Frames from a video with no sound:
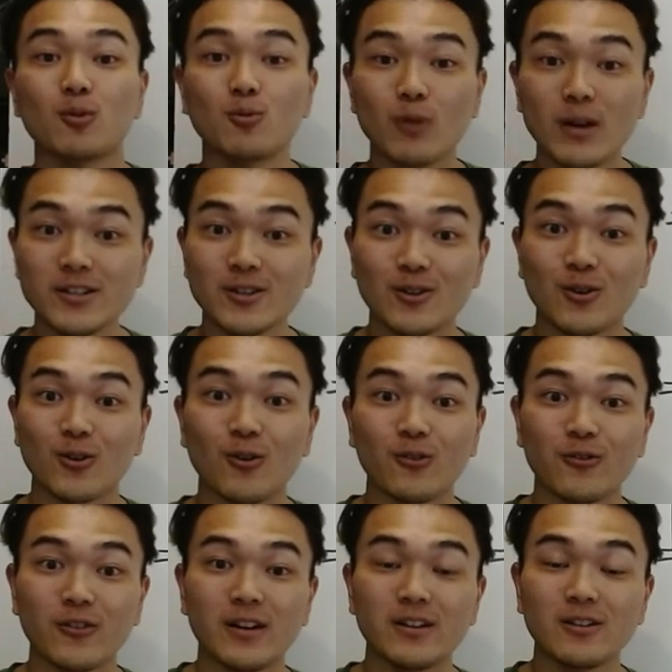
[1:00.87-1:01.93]

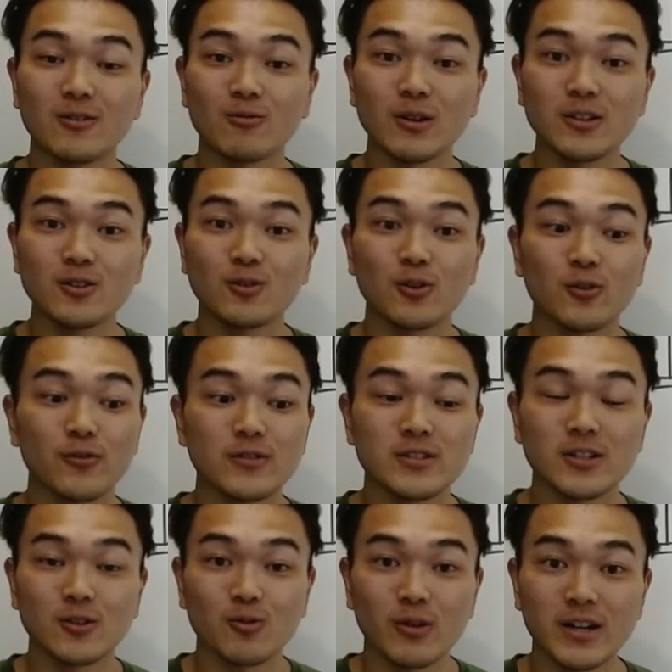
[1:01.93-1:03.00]
Rent-A-Girlfriend. Rent-A-Girlfriend's a
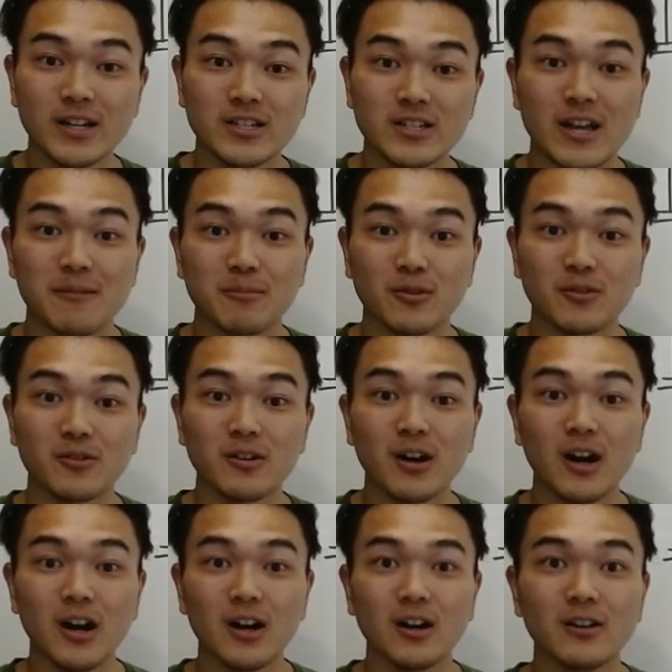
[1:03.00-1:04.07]
great example
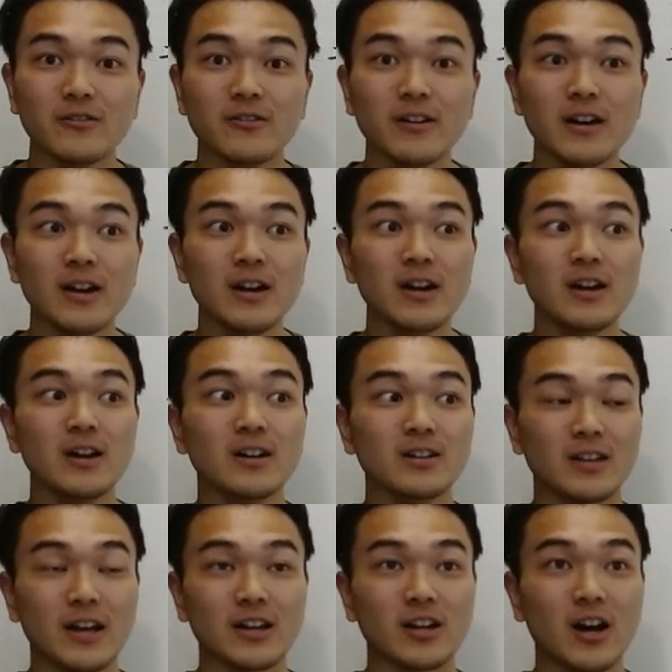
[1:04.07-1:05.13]
of
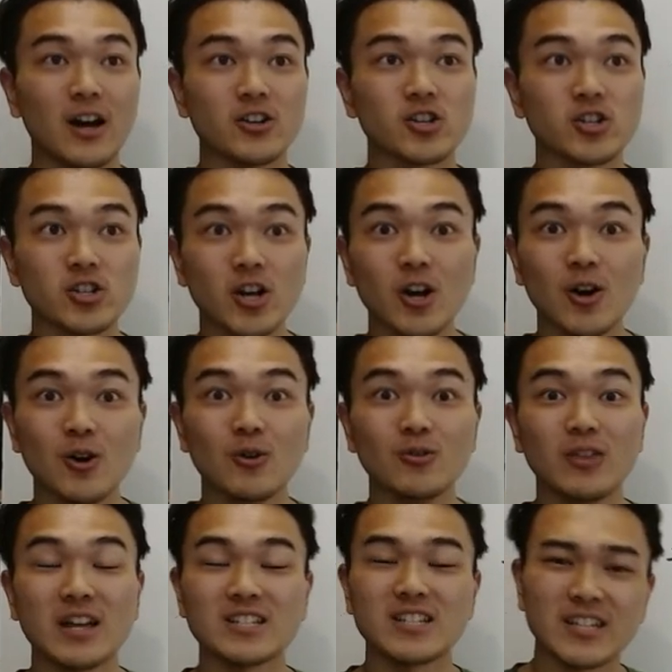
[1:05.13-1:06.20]
like a show
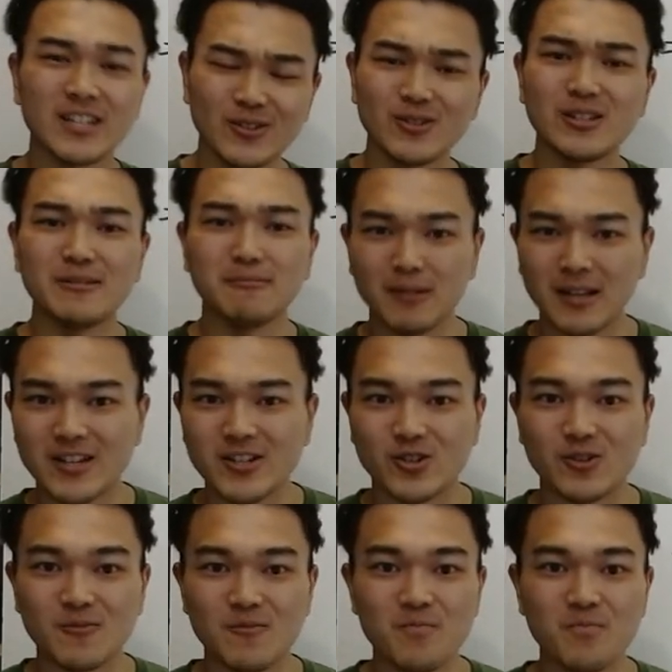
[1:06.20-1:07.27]
that's a guilty
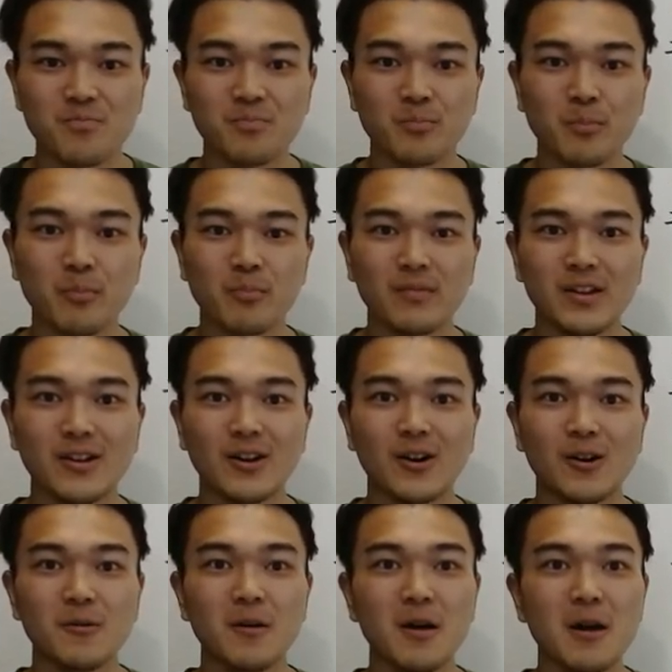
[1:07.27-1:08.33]
pleasure, you
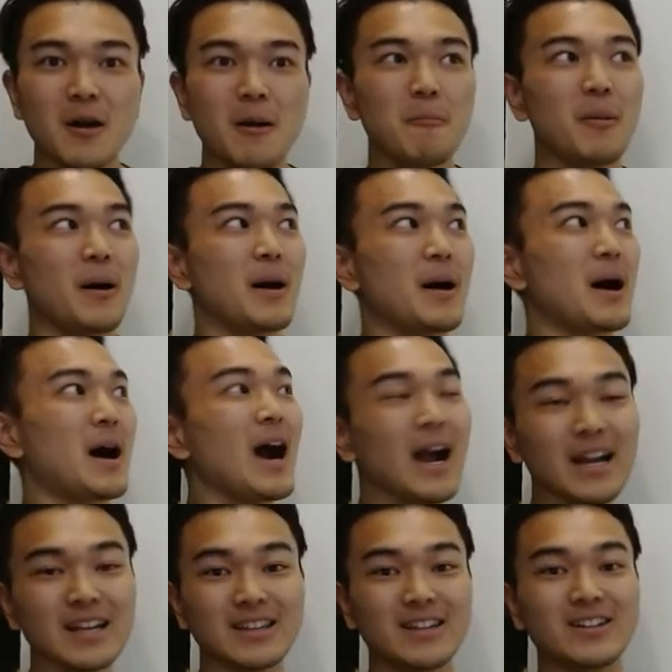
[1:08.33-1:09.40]
know. But
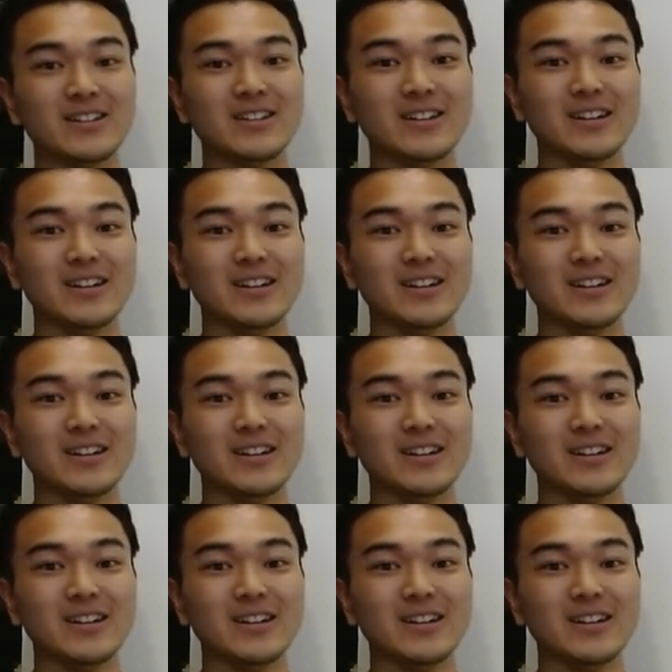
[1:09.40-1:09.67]
Island,